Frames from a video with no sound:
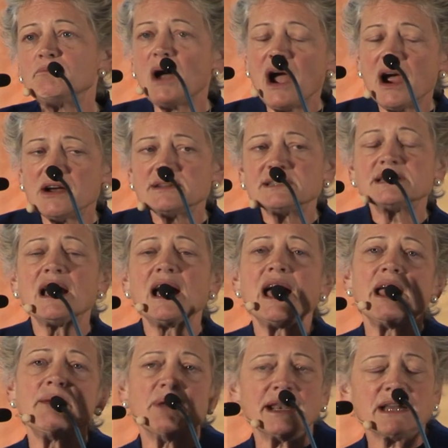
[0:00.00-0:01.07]

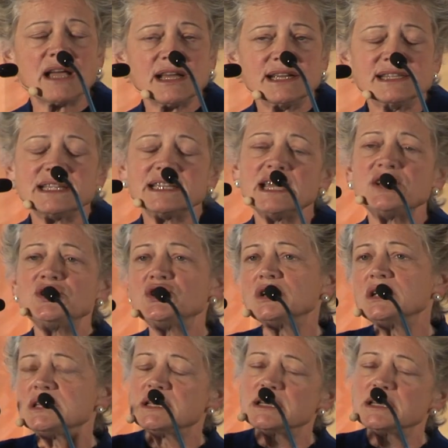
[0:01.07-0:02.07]
part-time and contingent